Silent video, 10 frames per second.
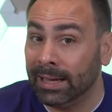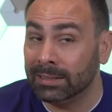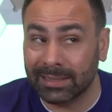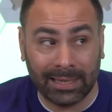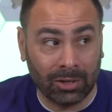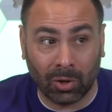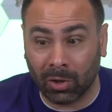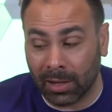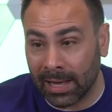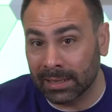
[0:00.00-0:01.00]
and in
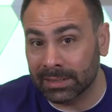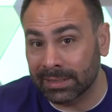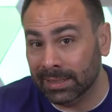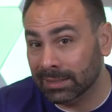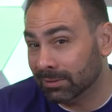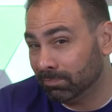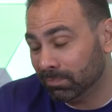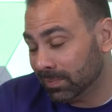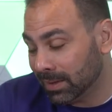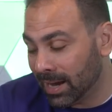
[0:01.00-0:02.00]
all honesty, it's
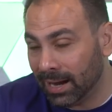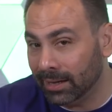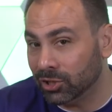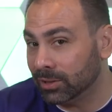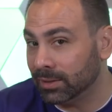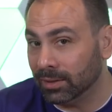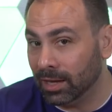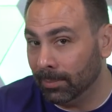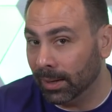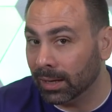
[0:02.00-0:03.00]
kind of just a
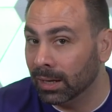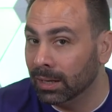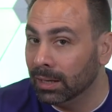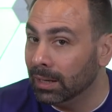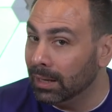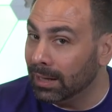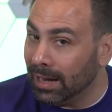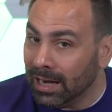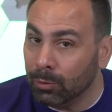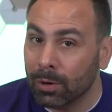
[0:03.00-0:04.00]
gimmick.
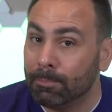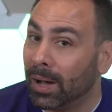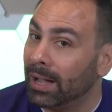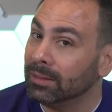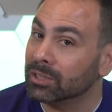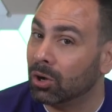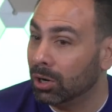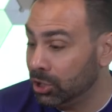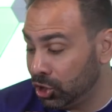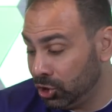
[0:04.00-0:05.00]
Anyone buying this
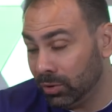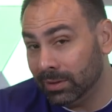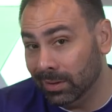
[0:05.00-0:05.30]
card should